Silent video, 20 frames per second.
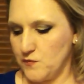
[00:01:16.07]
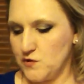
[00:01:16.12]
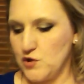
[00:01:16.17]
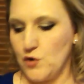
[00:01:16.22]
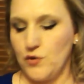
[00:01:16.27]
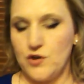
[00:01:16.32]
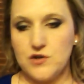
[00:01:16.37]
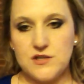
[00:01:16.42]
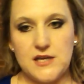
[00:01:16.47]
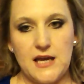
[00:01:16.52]

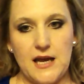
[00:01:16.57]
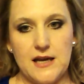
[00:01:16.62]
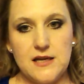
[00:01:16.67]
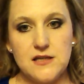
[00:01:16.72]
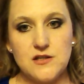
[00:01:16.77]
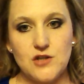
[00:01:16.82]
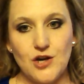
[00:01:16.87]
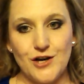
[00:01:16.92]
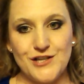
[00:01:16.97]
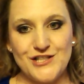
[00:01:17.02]
So there's a
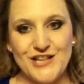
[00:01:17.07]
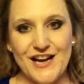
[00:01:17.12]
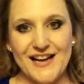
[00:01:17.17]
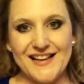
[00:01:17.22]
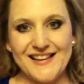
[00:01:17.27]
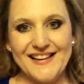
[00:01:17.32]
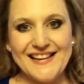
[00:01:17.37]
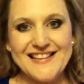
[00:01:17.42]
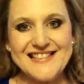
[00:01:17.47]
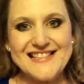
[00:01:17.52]
getting started
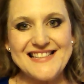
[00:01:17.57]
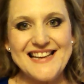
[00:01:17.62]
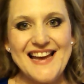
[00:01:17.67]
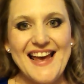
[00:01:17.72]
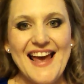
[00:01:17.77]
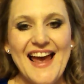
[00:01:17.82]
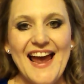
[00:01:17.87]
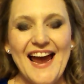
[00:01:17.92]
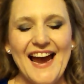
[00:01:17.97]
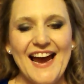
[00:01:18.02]
checklist,
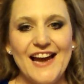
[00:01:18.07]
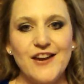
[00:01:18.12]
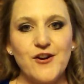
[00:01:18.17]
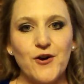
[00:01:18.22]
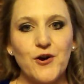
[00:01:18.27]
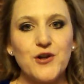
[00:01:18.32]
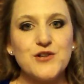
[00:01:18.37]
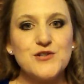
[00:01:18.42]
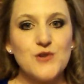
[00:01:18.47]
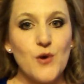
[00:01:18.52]
and
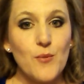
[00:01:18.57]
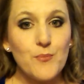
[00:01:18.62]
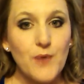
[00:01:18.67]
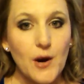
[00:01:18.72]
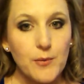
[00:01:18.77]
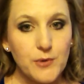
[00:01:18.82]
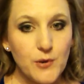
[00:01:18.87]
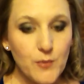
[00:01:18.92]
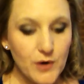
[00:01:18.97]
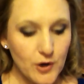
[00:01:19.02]
your consultant
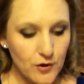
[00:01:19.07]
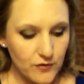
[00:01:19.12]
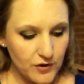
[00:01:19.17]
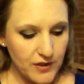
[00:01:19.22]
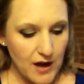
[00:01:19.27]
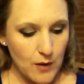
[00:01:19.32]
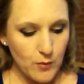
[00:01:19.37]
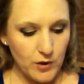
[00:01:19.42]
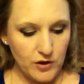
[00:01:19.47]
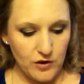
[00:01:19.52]
probably went
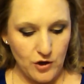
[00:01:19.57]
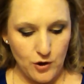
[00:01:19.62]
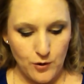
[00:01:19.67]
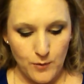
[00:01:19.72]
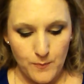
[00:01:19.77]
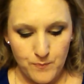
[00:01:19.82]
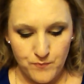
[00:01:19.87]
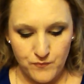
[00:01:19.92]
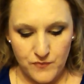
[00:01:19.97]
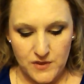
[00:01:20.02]
over that with
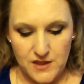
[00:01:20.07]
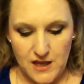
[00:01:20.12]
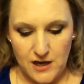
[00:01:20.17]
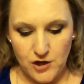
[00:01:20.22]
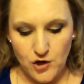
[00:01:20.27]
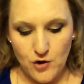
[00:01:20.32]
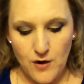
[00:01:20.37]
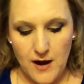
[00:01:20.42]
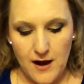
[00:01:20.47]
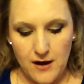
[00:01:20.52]
you.
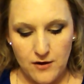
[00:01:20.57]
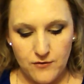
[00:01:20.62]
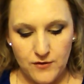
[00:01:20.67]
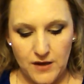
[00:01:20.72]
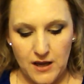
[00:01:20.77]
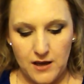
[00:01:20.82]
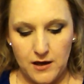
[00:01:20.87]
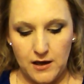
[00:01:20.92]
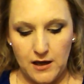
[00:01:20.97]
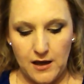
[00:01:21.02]
Then you'll
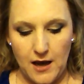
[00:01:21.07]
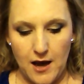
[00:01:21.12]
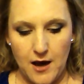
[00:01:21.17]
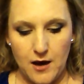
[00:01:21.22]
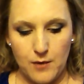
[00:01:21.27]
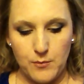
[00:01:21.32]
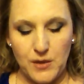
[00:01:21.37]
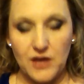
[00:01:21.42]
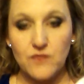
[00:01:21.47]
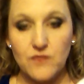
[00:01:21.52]
have a
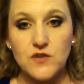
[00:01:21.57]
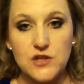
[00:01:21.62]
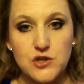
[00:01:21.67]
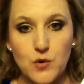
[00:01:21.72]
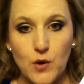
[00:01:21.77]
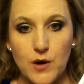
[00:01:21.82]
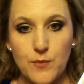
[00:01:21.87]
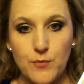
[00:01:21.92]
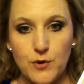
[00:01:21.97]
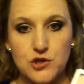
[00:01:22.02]

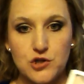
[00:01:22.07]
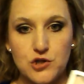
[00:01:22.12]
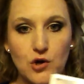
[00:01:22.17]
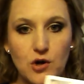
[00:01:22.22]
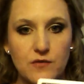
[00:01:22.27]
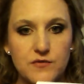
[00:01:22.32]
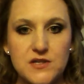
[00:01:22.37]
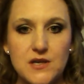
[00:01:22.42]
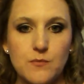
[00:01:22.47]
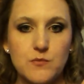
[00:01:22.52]
inventory
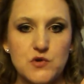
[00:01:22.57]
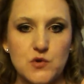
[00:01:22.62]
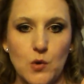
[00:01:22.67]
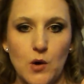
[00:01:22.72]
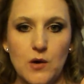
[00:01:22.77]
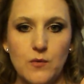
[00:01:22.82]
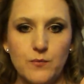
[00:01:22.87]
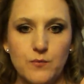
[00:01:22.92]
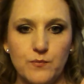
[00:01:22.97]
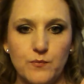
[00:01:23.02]
brochure of some
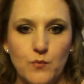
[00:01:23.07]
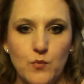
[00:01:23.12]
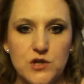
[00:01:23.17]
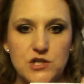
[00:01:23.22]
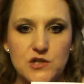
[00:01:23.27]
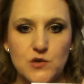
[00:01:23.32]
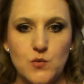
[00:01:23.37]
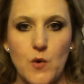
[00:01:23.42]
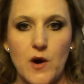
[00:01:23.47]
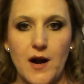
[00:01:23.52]
sort,
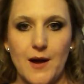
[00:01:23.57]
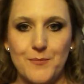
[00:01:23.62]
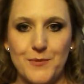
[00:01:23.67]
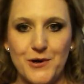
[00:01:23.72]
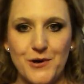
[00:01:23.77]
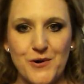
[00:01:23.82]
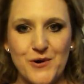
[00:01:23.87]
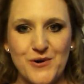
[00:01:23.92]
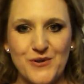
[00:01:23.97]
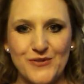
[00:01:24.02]
which is what I'm
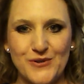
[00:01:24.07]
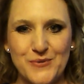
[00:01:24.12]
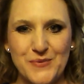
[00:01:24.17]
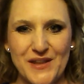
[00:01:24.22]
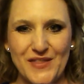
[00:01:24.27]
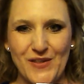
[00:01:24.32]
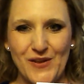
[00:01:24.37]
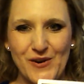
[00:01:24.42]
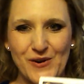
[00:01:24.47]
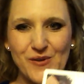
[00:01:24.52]
going to go over
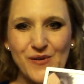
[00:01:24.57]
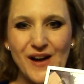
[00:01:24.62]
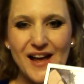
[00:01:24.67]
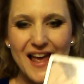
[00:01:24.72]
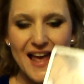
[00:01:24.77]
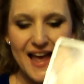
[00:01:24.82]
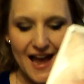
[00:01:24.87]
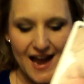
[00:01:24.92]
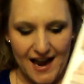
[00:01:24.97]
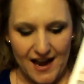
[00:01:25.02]
with you.
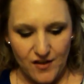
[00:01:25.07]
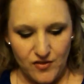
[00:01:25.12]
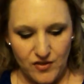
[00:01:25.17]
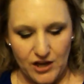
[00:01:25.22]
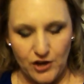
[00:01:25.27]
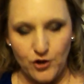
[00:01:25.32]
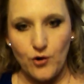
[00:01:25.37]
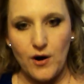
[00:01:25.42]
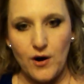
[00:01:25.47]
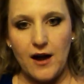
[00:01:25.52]
And
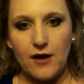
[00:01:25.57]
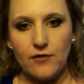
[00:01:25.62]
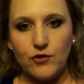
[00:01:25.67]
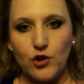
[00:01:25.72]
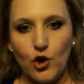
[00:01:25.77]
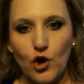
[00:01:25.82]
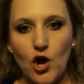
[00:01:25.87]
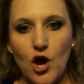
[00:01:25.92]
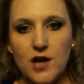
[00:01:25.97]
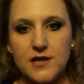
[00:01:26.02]
then you'll
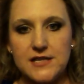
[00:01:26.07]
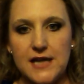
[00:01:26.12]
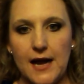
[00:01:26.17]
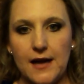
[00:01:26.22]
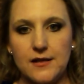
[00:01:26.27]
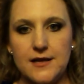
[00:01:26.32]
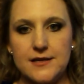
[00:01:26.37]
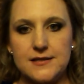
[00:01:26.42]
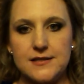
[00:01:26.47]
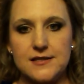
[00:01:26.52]
have your
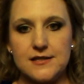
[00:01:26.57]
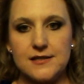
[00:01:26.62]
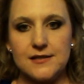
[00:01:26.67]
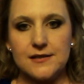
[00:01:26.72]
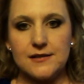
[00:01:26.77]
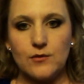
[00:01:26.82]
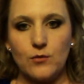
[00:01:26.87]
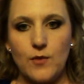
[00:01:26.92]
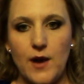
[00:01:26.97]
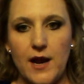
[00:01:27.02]
contact
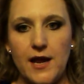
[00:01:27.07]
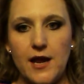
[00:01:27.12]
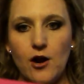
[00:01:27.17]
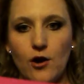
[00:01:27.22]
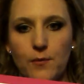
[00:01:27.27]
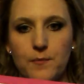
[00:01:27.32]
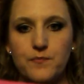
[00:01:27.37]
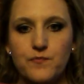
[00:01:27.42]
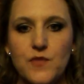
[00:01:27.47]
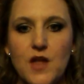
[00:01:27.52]
list right
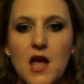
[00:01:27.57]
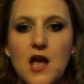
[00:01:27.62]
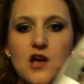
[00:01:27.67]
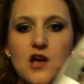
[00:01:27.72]
here.